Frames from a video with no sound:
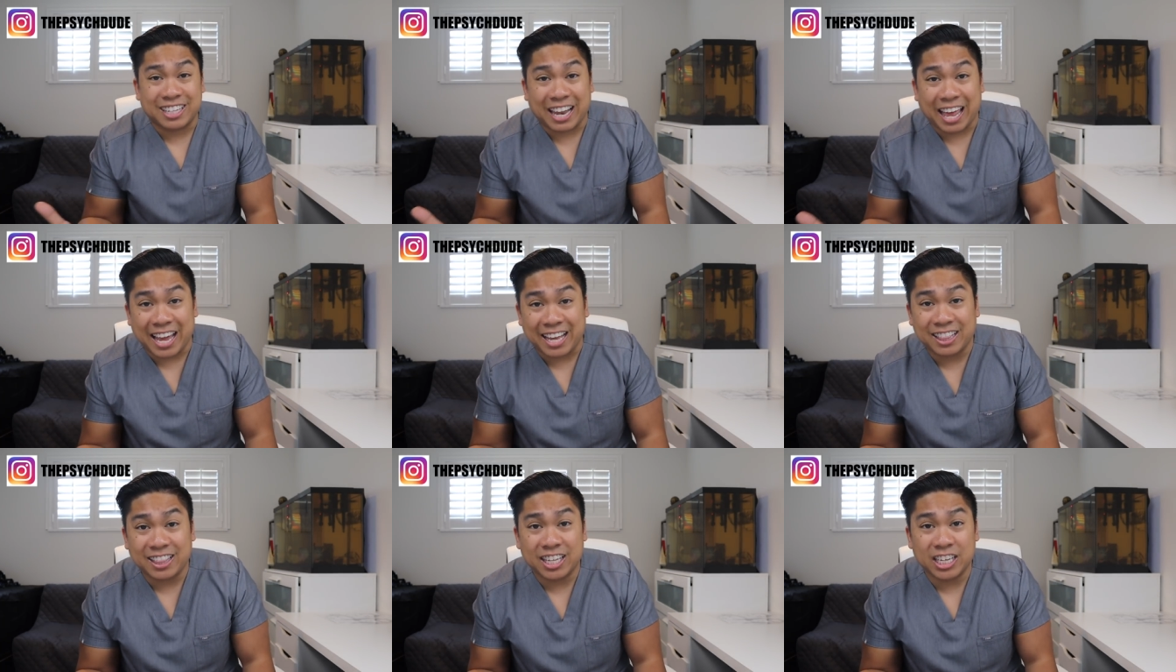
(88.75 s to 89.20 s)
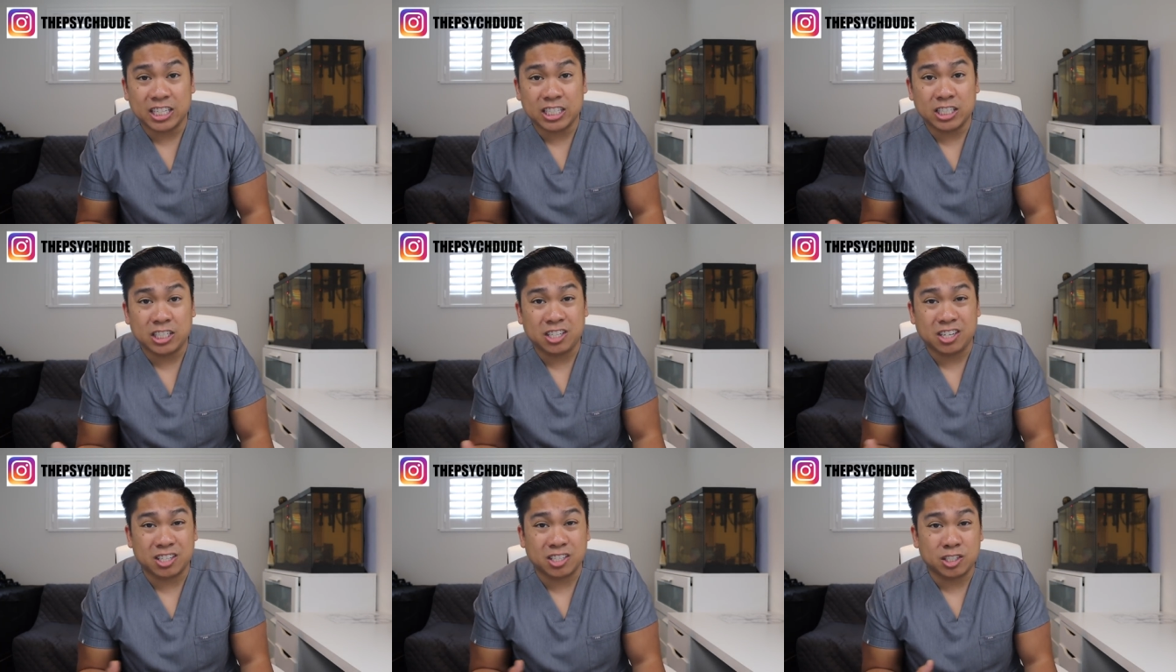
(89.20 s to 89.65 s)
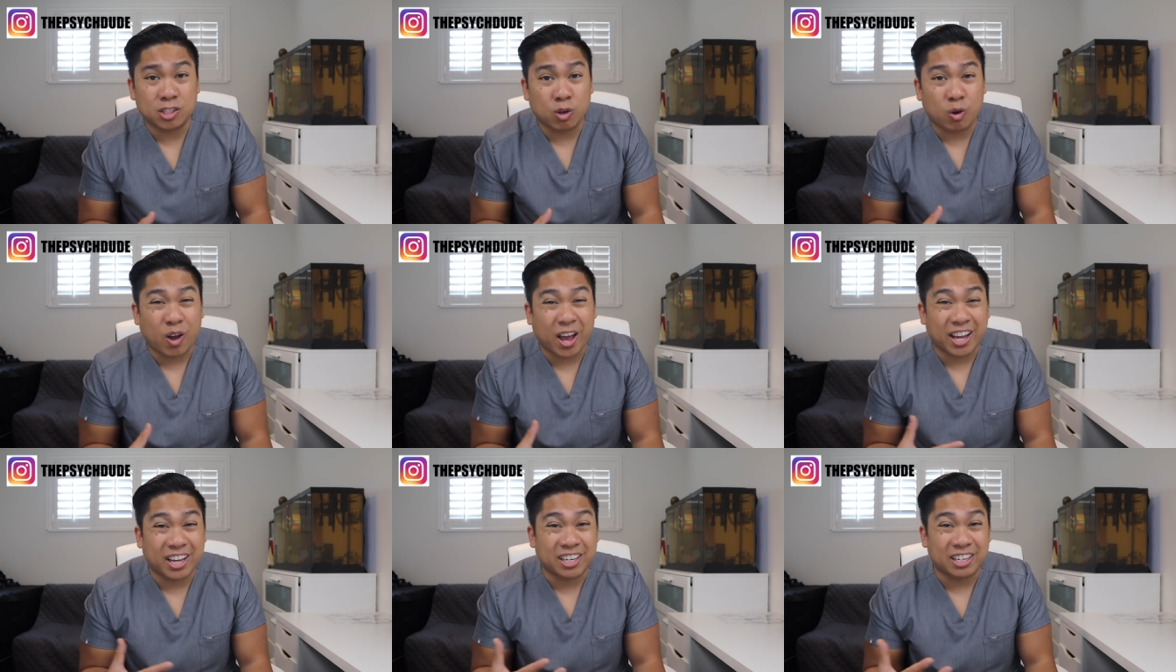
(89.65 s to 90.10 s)
like this just
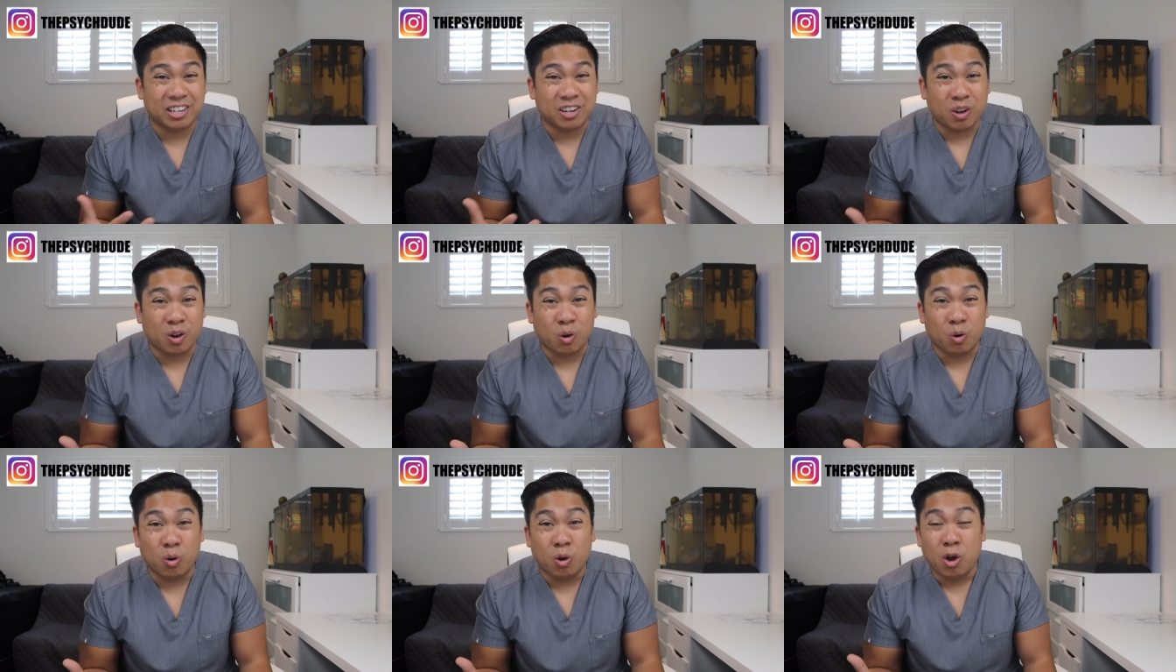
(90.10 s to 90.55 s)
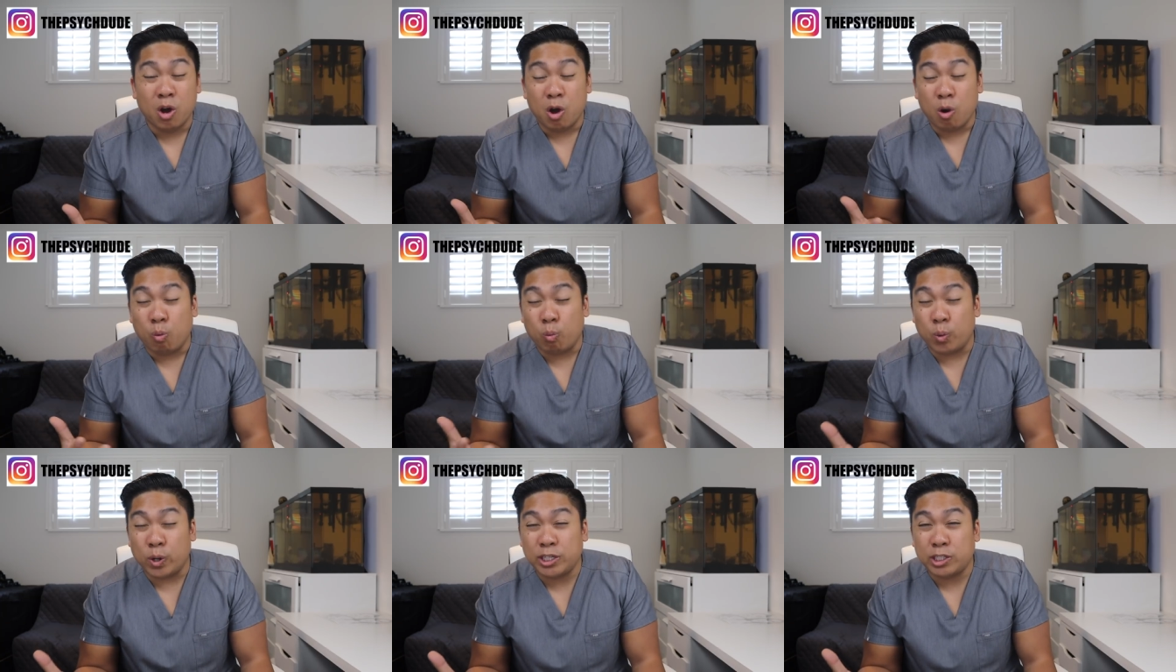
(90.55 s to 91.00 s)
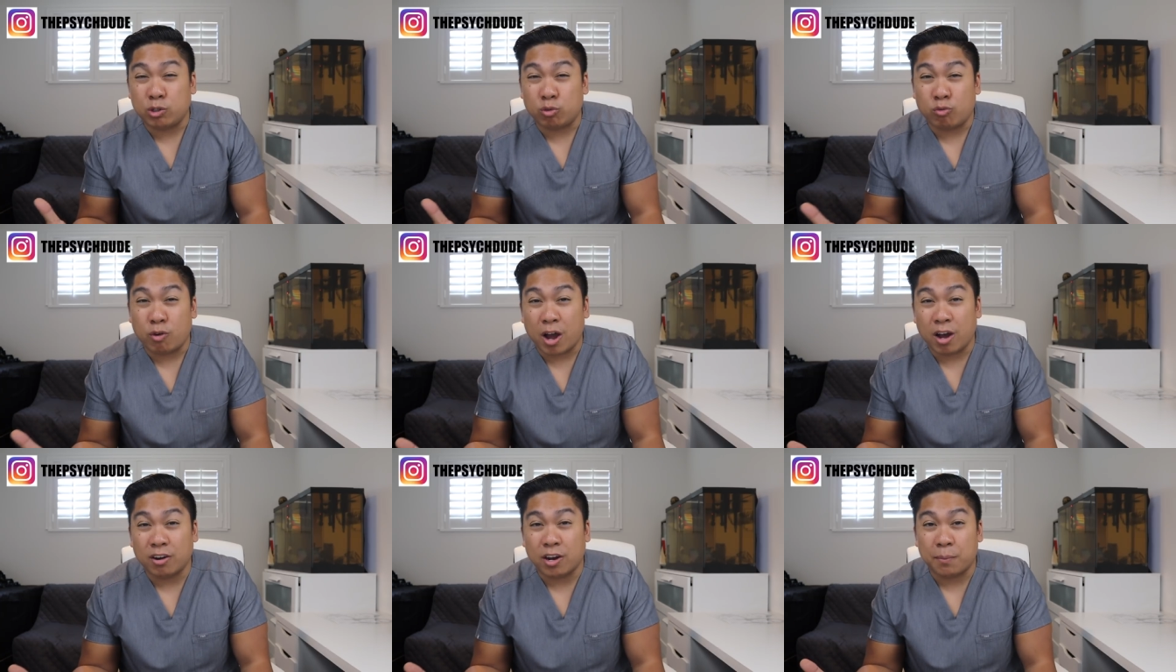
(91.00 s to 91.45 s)
so I could know which
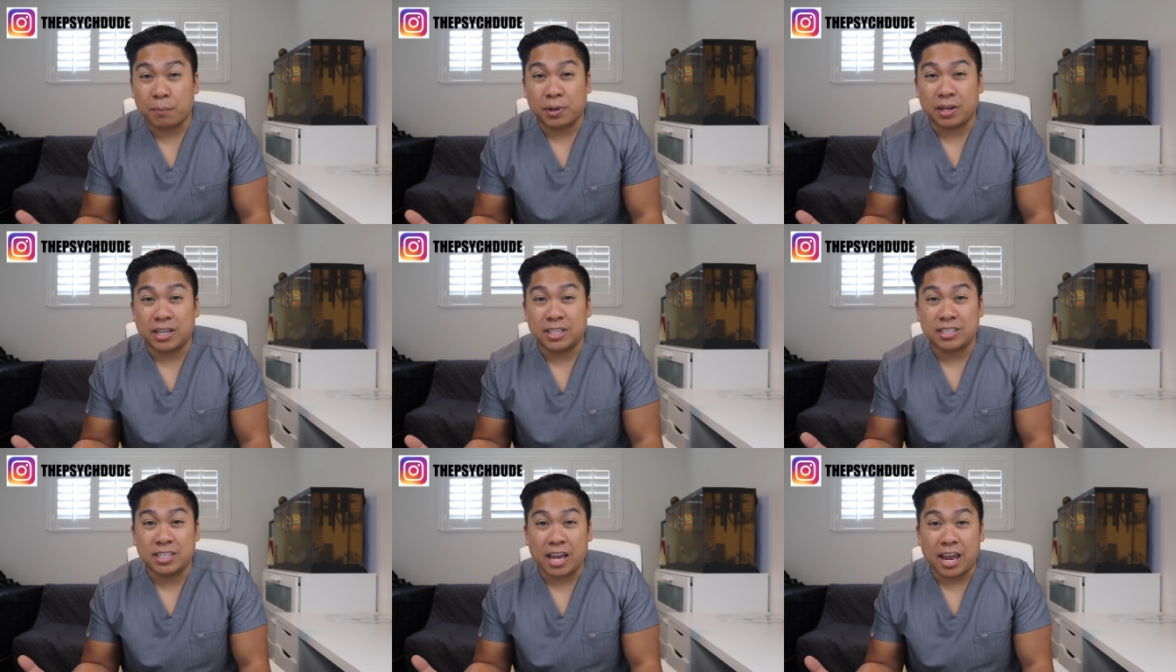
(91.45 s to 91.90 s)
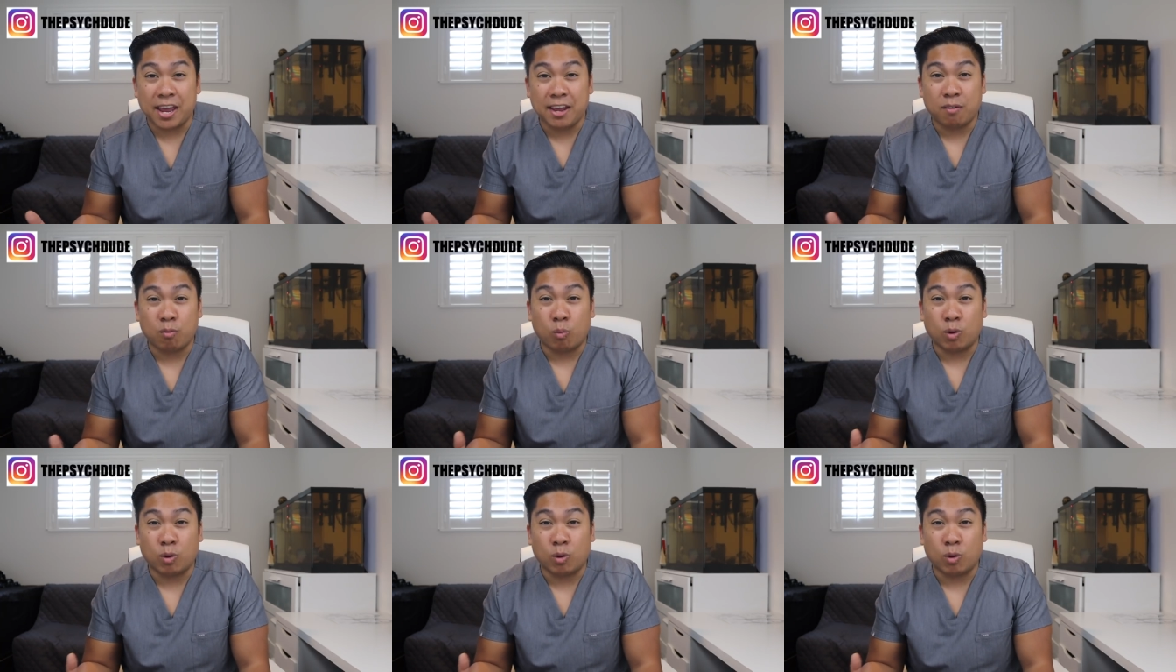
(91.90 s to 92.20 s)
route I'm gonna take,